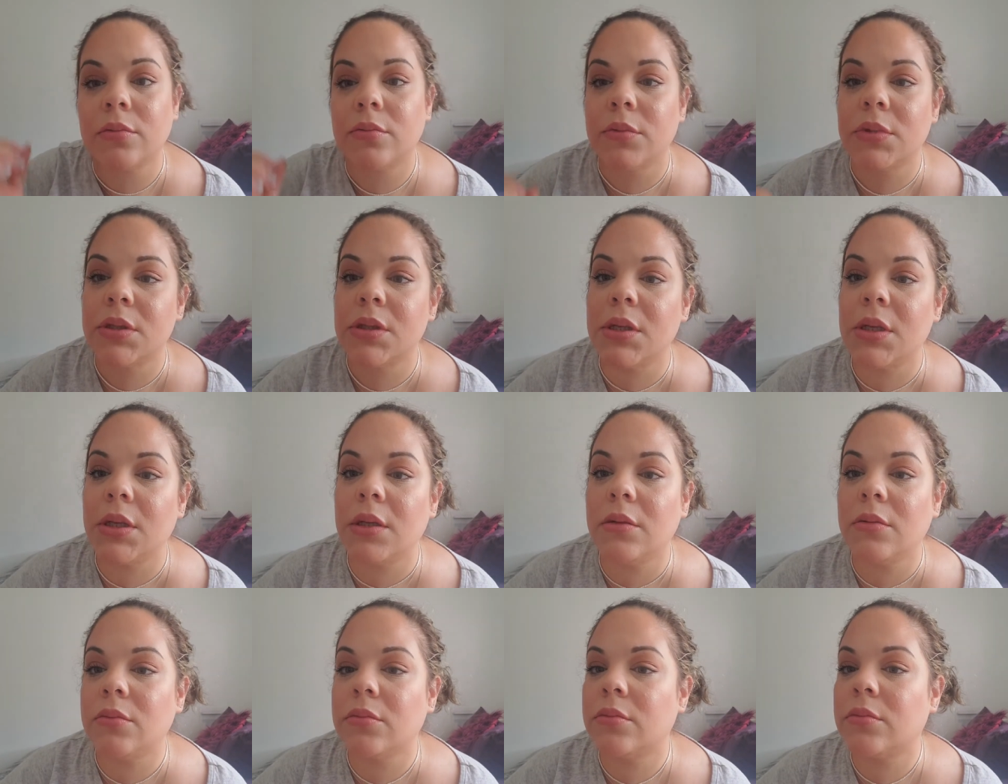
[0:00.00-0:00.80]
You
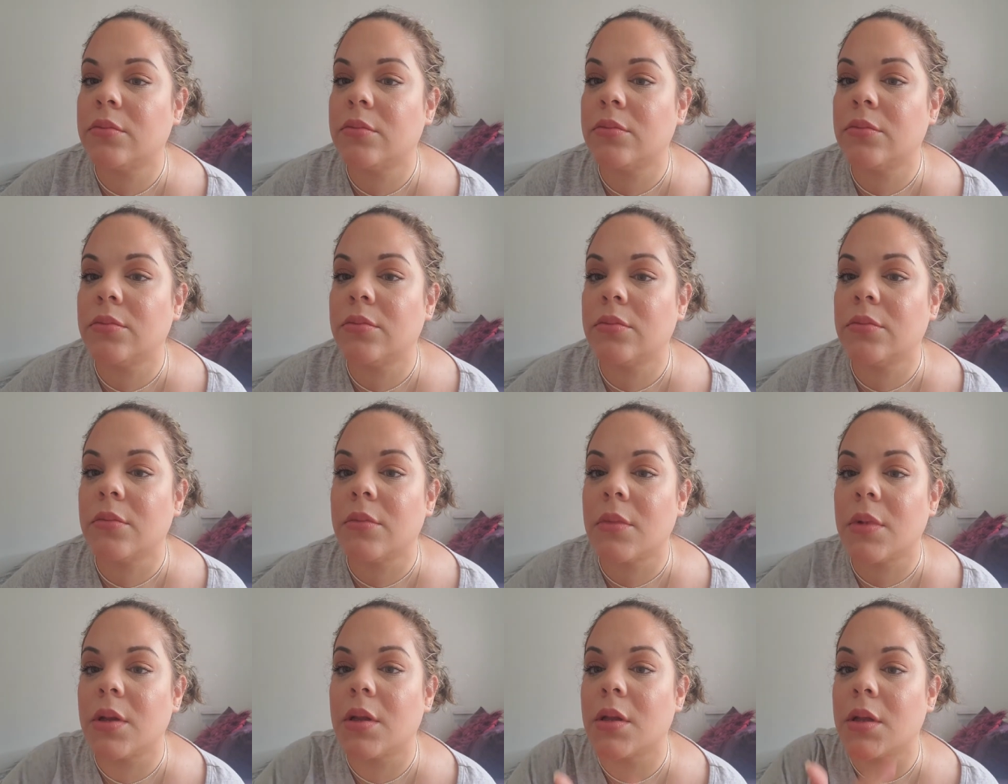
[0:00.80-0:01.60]
see?
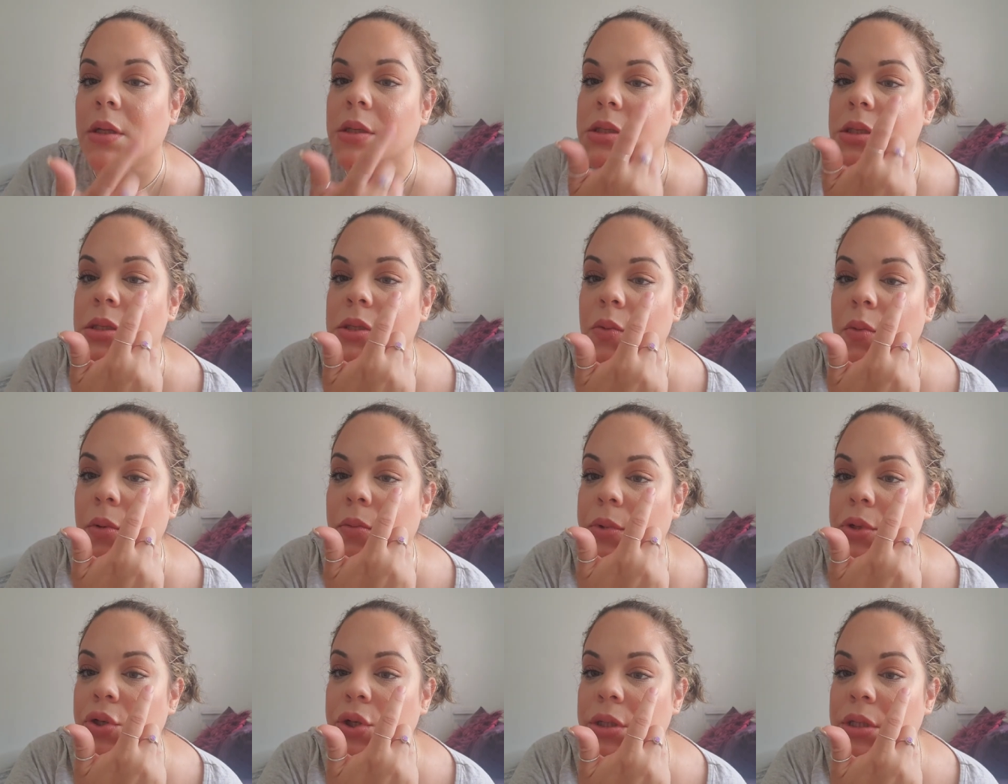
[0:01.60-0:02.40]
This is the one
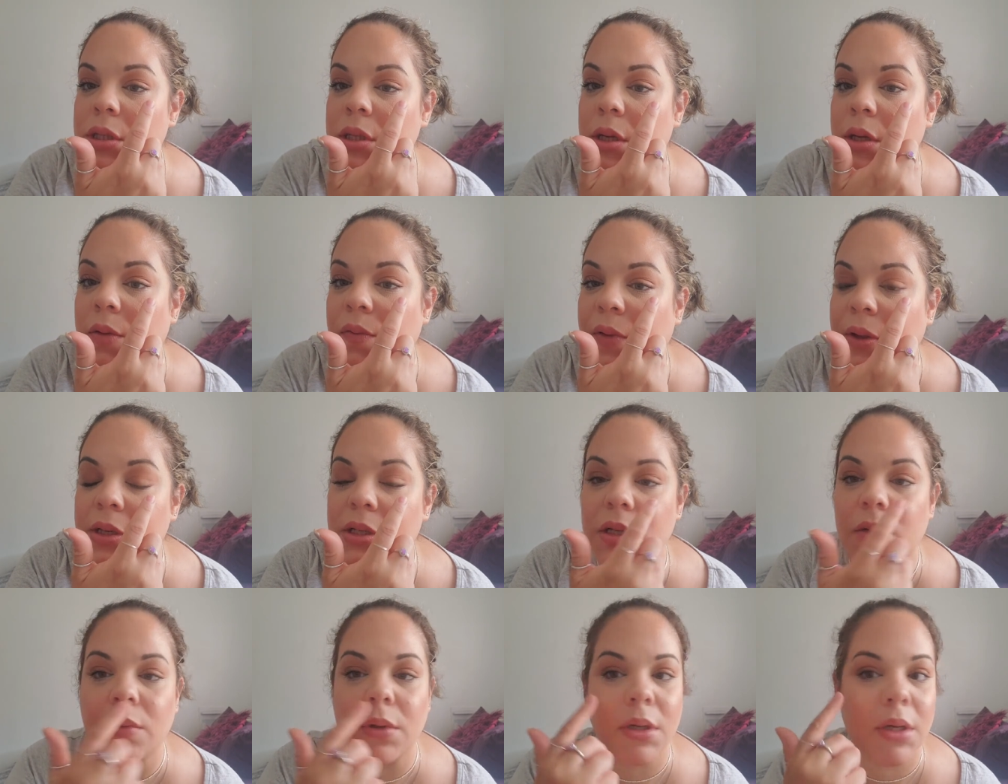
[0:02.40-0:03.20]
with just the
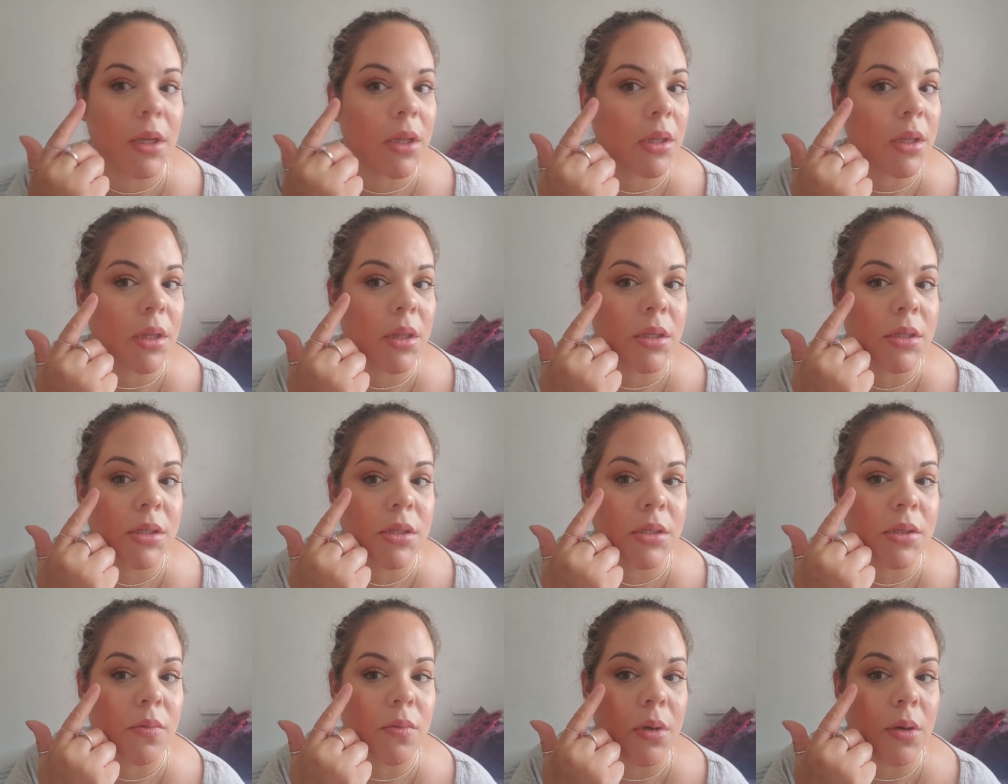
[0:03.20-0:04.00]
Fenty one, and then this
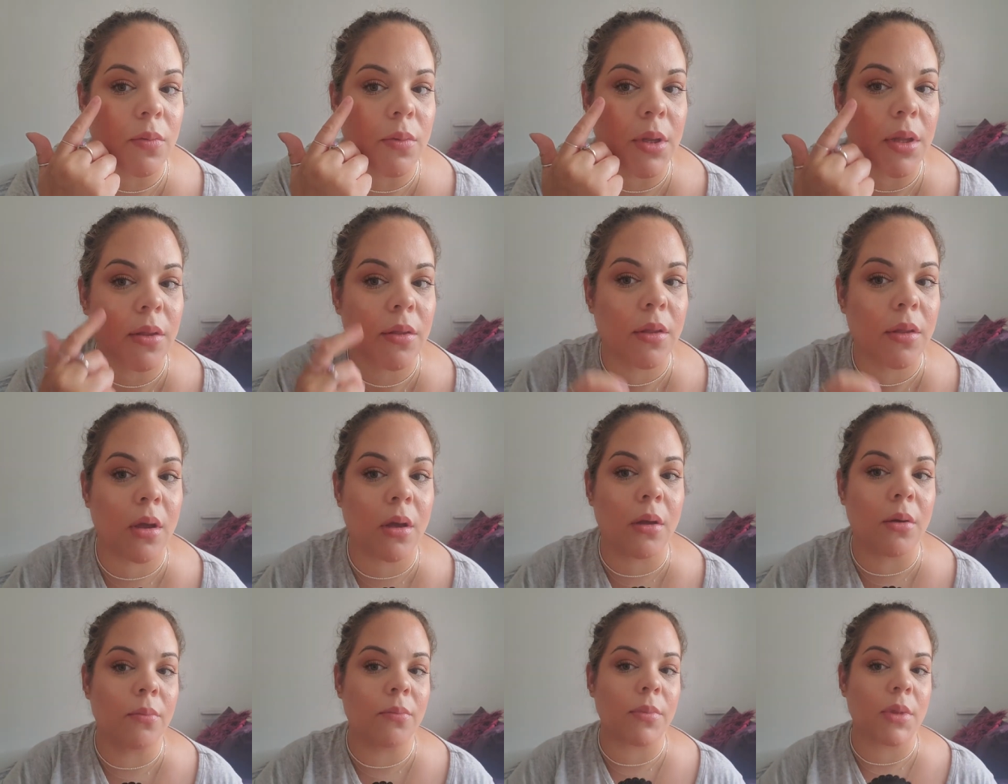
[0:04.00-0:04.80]
is the one with
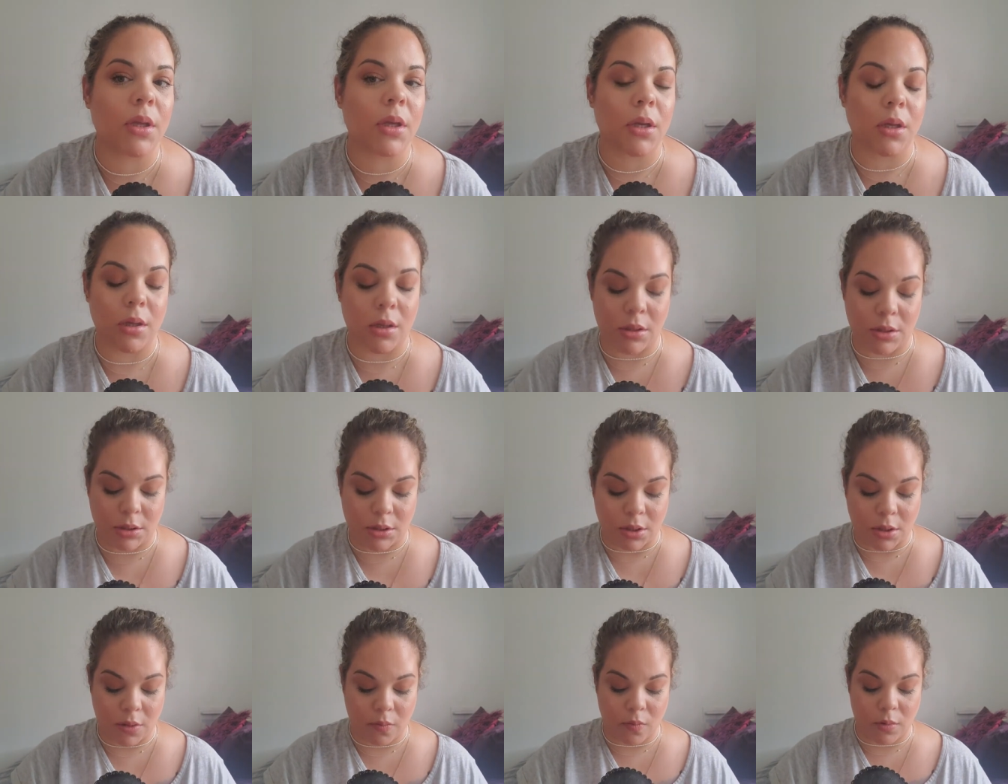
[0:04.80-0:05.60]
the
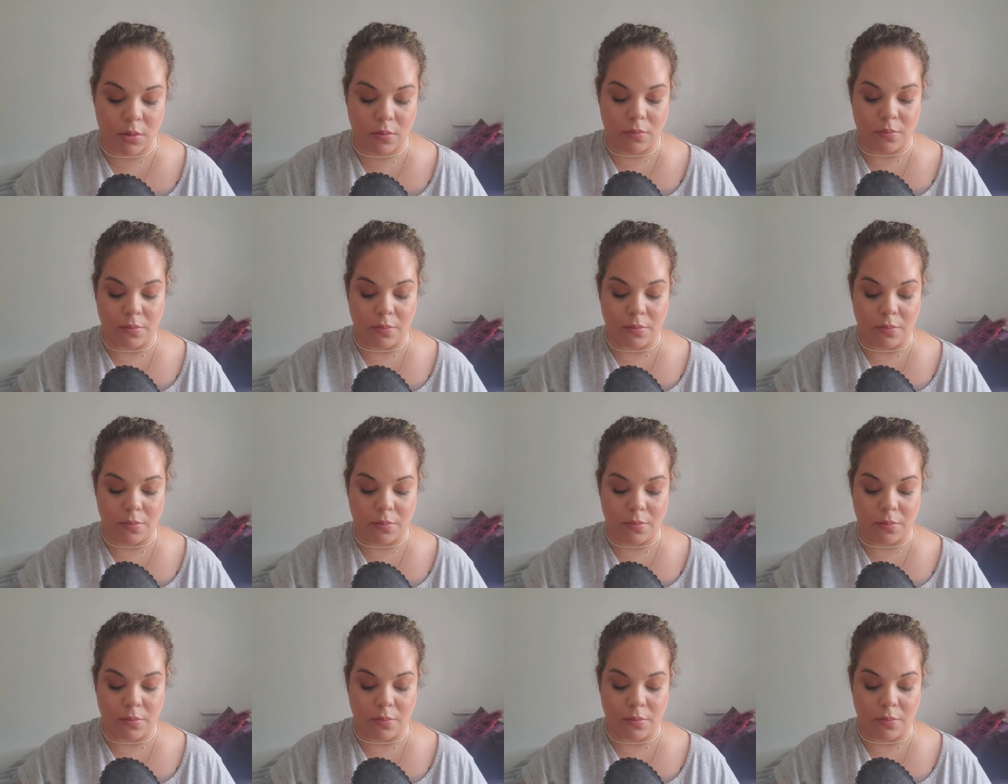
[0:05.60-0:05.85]
Tarte one.